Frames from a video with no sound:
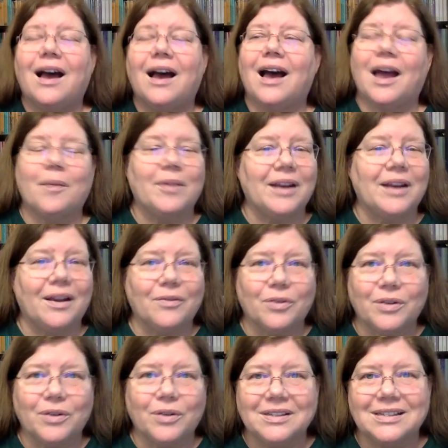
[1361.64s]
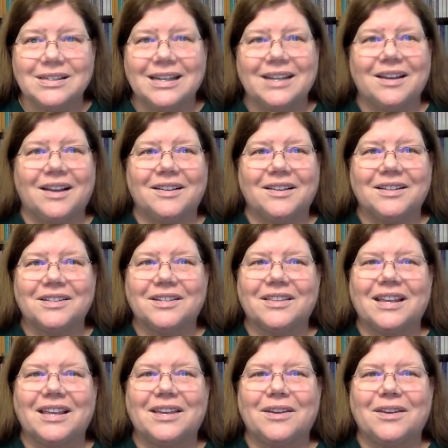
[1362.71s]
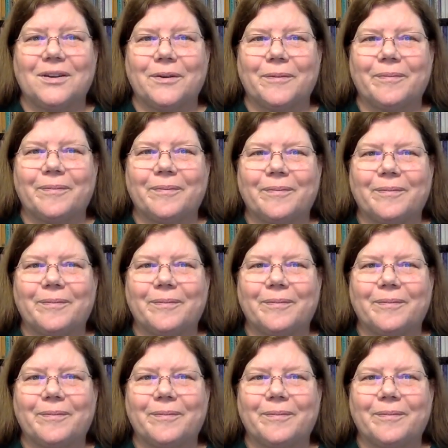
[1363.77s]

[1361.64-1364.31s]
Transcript: I'm at Evergreen State College. Thank you.